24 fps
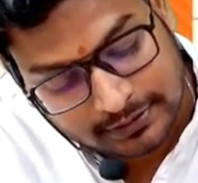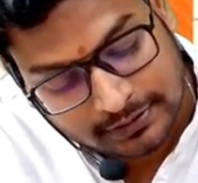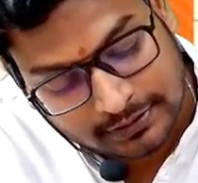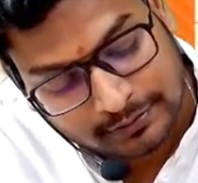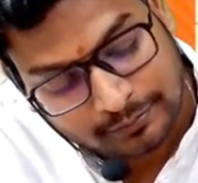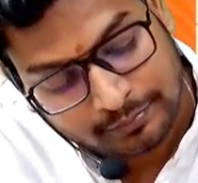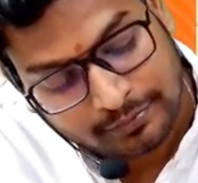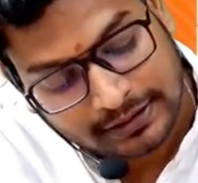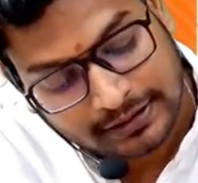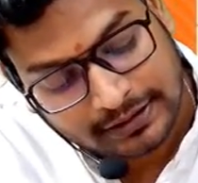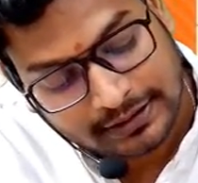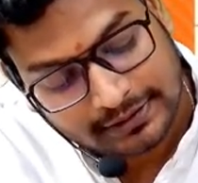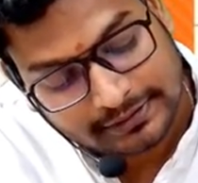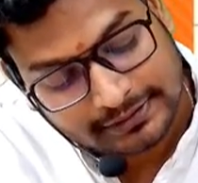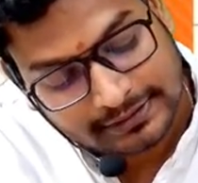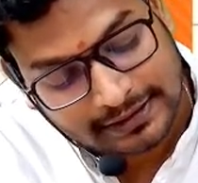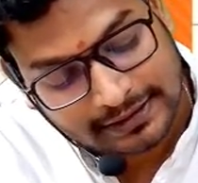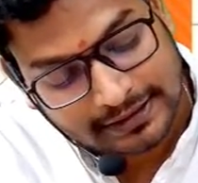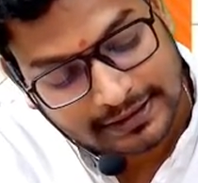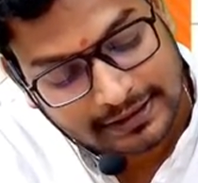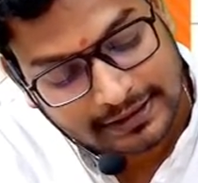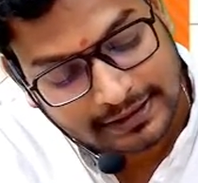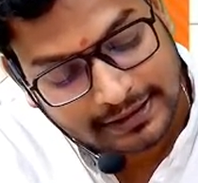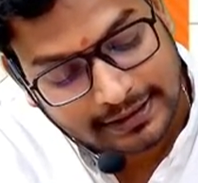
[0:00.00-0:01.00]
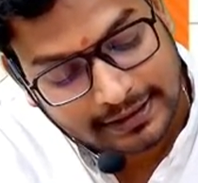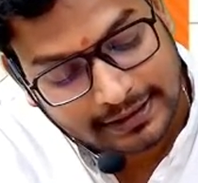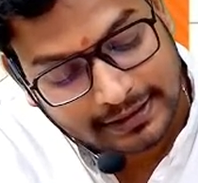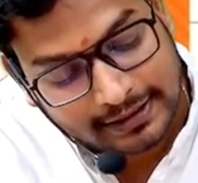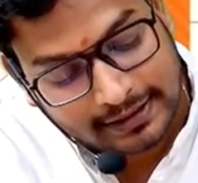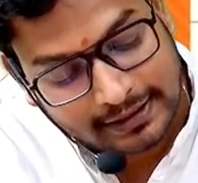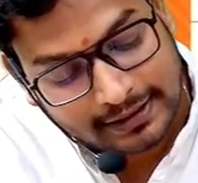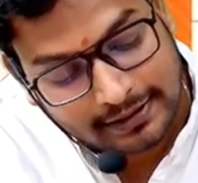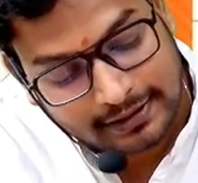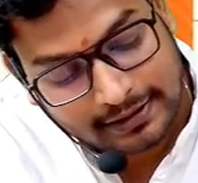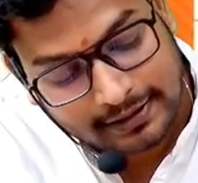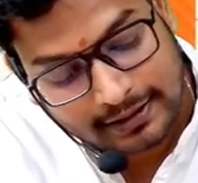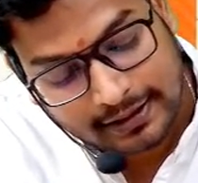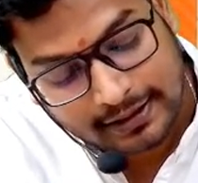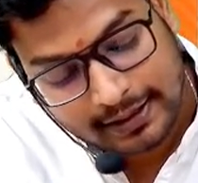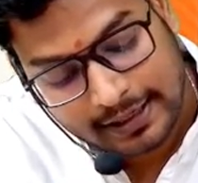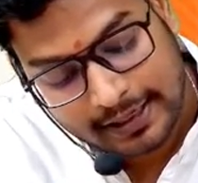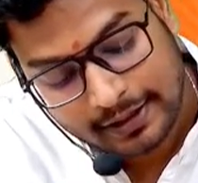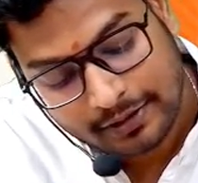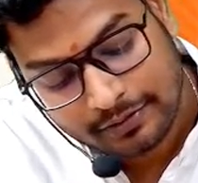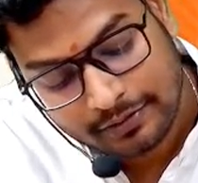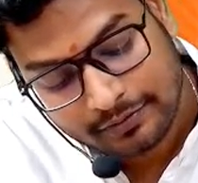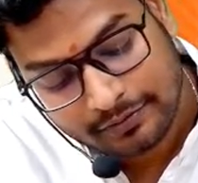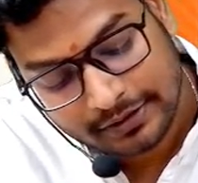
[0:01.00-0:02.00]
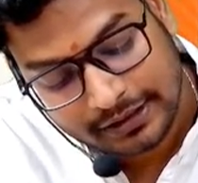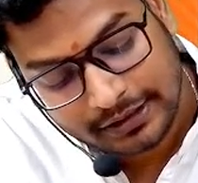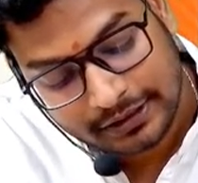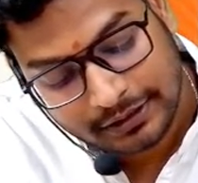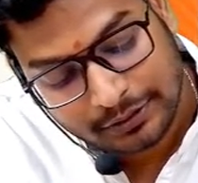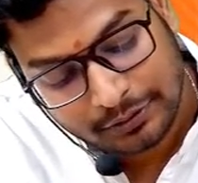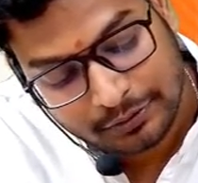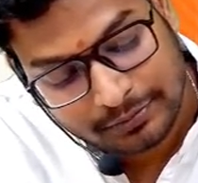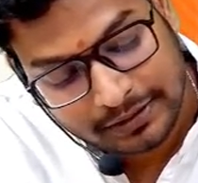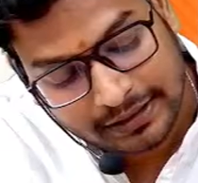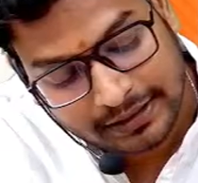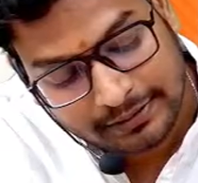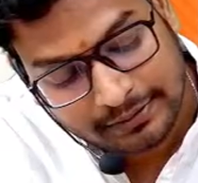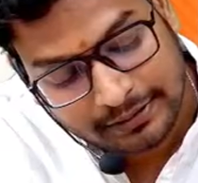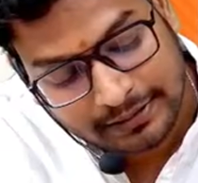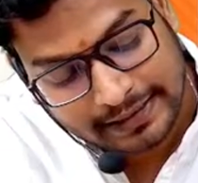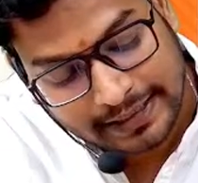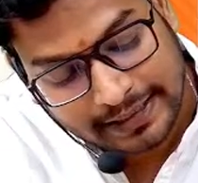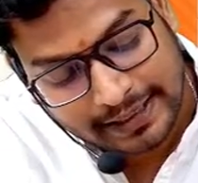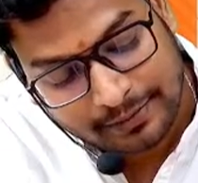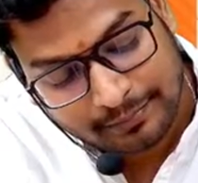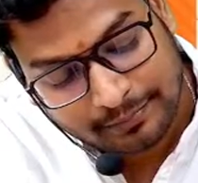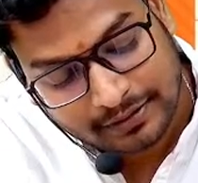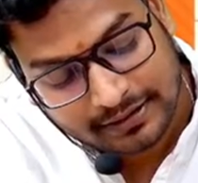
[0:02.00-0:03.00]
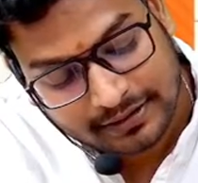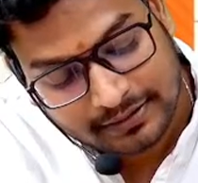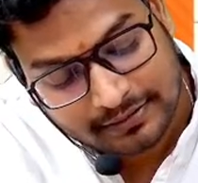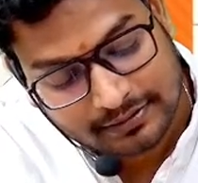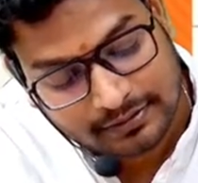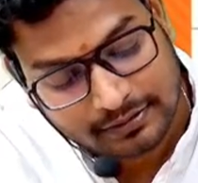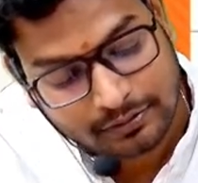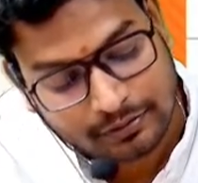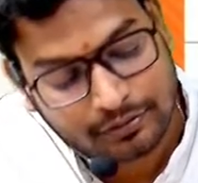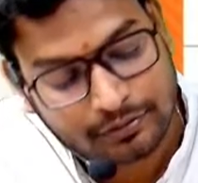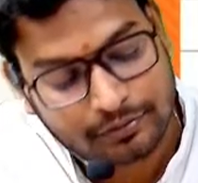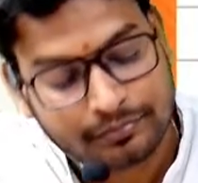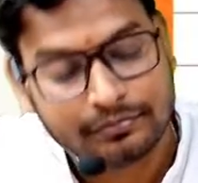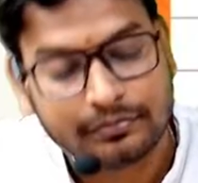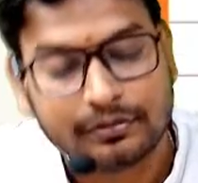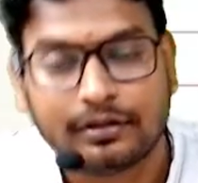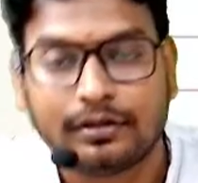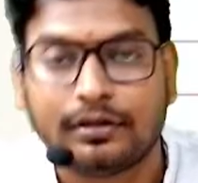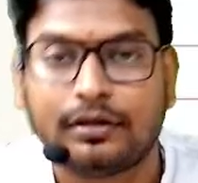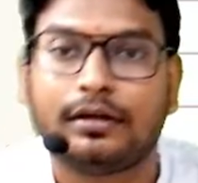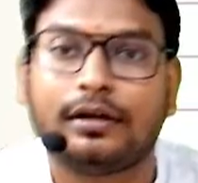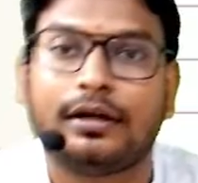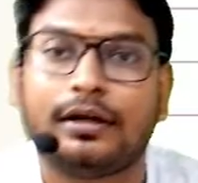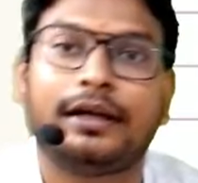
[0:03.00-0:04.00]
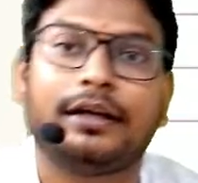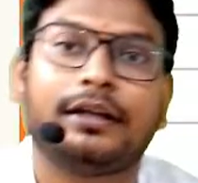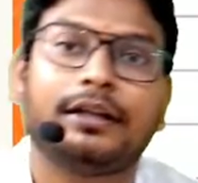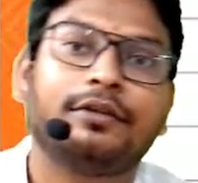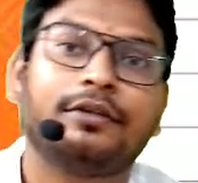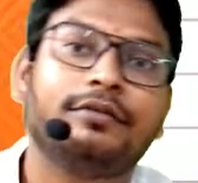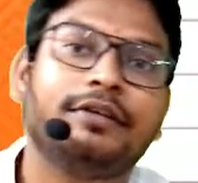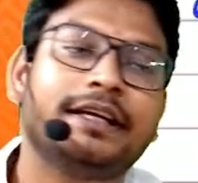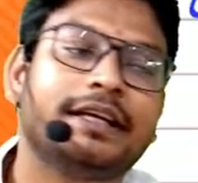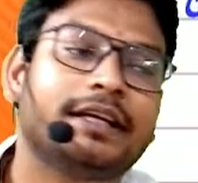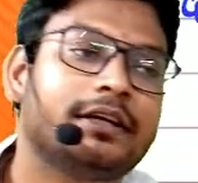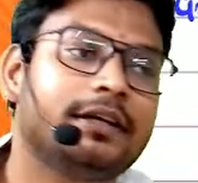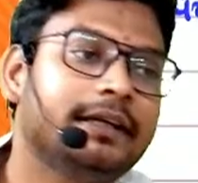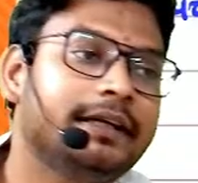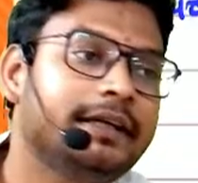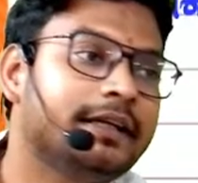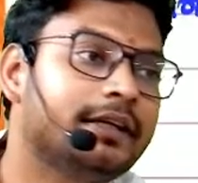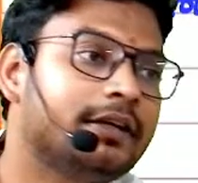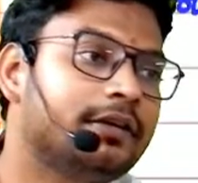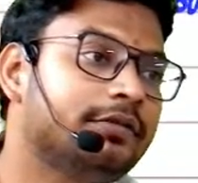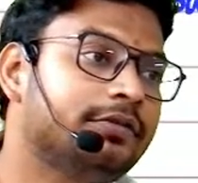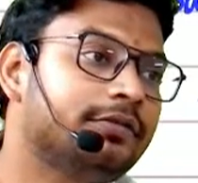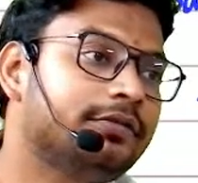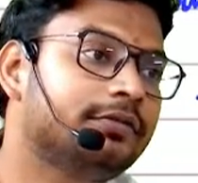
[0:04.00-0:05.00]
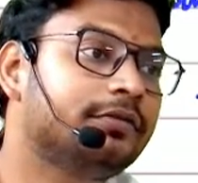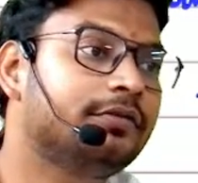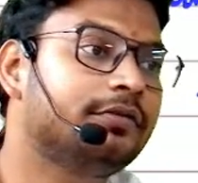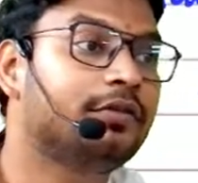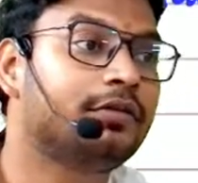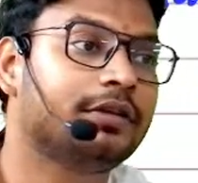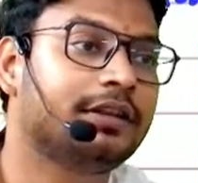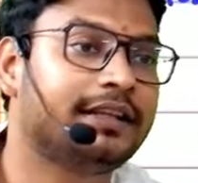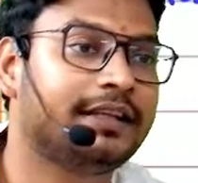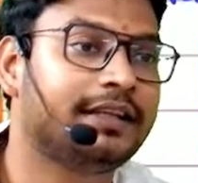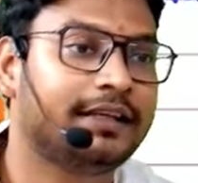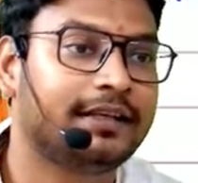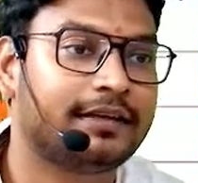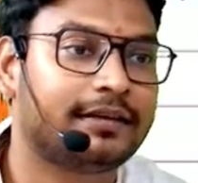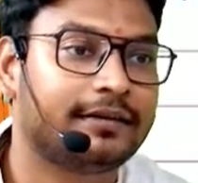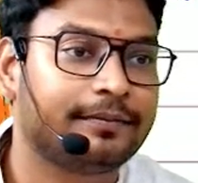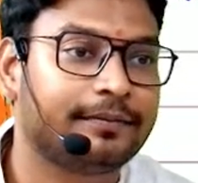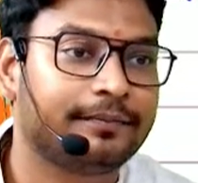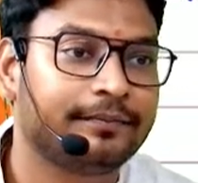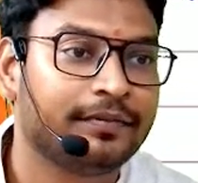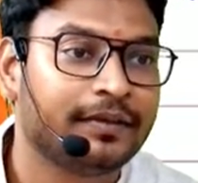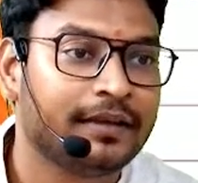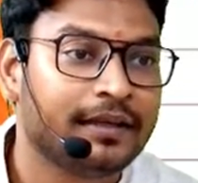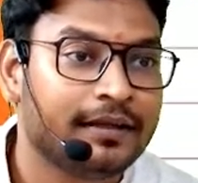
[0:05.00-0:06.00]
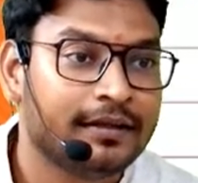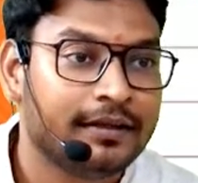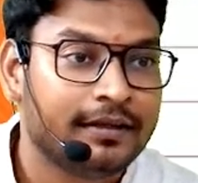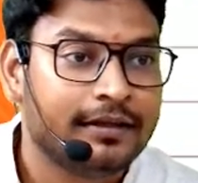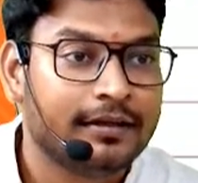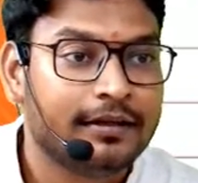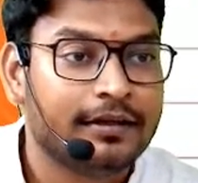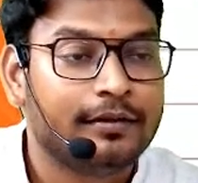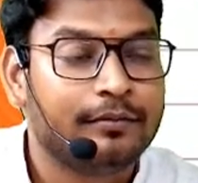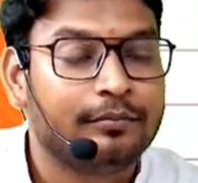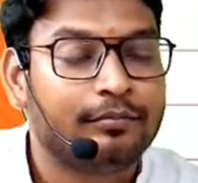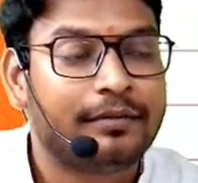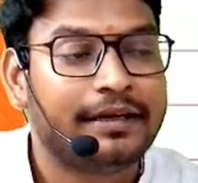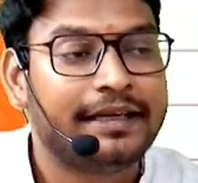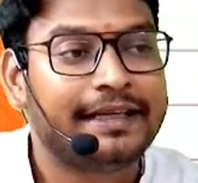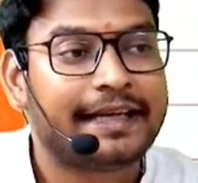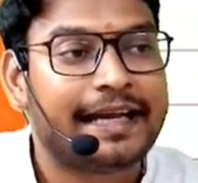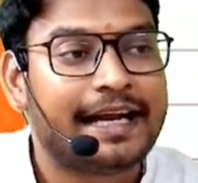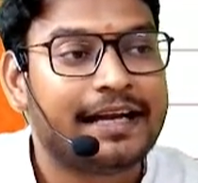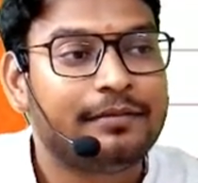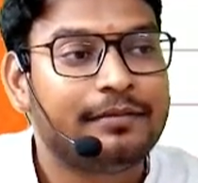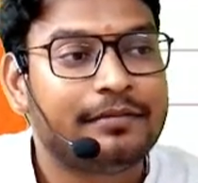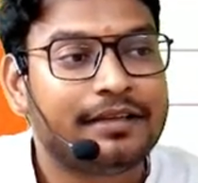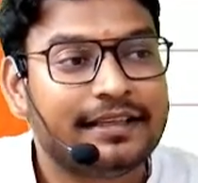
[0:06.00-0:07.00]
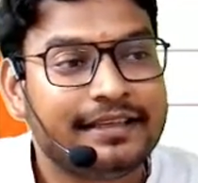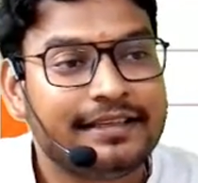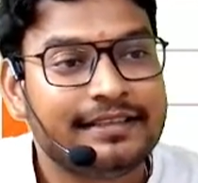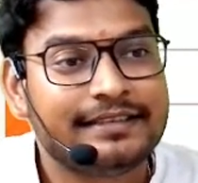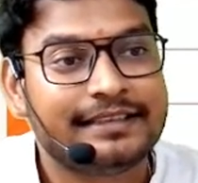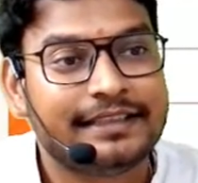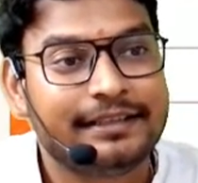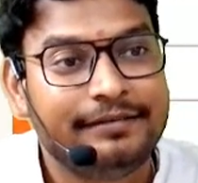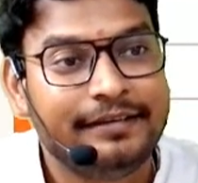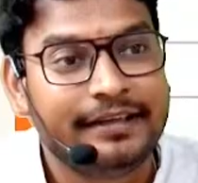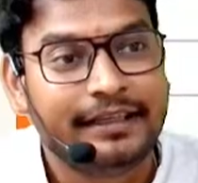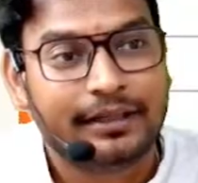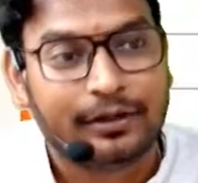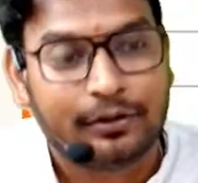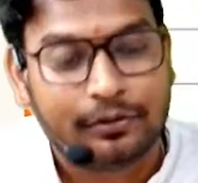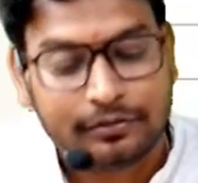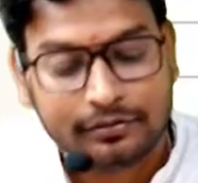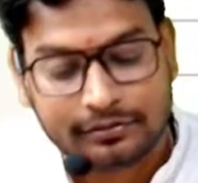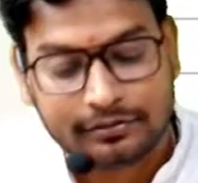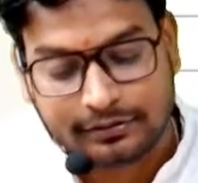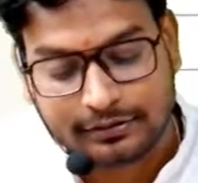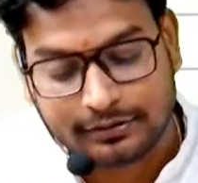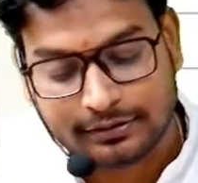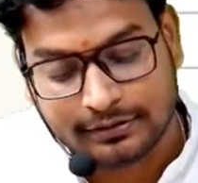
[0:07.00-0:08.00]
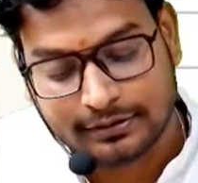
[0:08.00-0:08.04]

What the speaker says: But suddenly I have went to my grandmother's home on the year of fourth year. My grandmother is giving now.